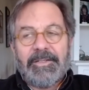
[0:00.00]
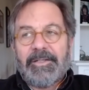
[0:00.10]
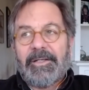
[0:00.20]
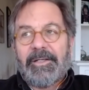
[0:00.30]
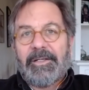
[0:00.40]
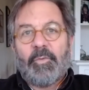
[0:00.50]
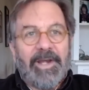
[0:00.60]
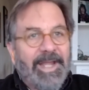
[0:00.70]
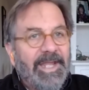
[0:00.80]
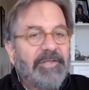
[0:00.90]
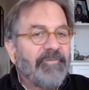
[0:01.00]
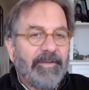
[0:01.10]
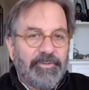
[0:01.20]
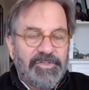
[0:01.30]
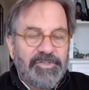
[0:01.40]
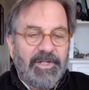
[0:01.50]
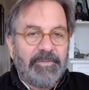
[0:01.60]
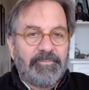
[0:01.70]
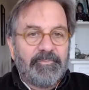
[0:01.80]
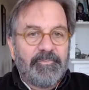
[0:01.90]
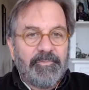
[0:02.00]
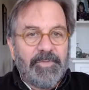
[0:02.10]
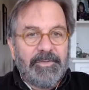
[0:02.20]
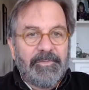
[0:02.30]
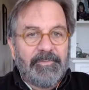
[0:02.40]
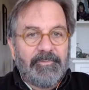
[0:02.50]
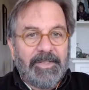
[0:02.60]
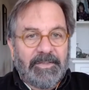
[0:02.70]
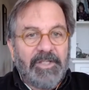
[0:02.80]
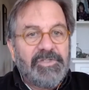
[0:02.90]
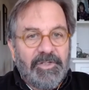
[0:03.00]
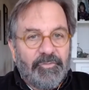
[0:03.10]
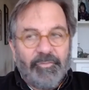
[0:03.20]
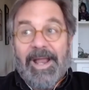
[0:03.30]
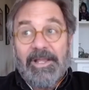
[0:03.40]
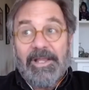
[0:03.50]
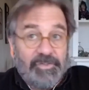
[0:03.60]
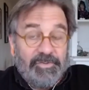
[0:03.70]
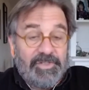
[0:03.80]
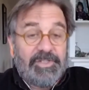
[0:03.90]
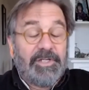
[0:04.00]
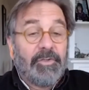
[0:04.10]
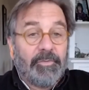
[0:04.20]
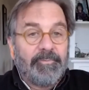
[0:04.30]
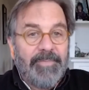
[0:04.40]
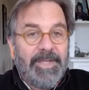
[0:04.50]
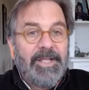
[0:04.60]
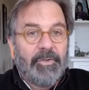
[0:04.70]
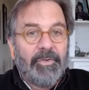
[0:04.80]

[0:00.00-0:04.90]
when 85% of the enlisted ranks are still male?